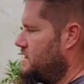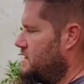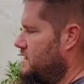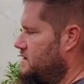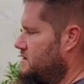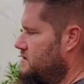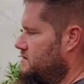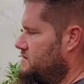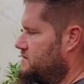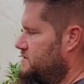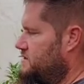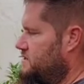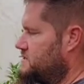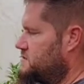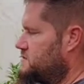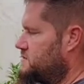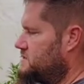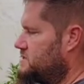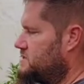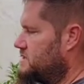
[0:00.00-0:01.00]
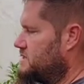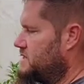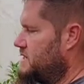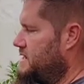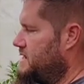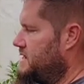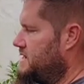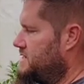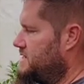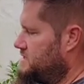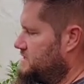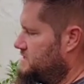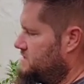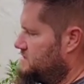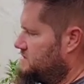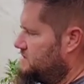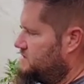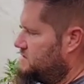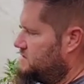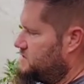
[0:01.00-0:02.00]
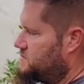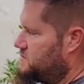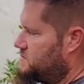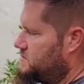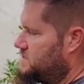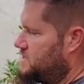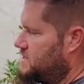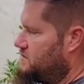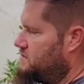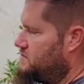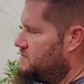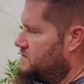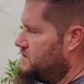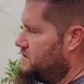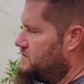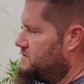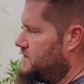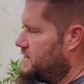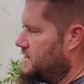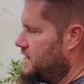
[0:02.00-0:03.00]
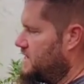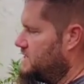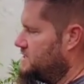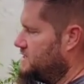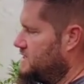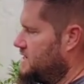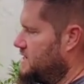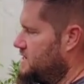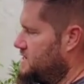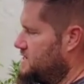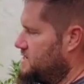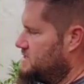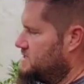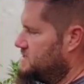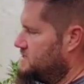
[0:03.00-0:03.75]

Now these ones on the end, this one's getting really thick at the end.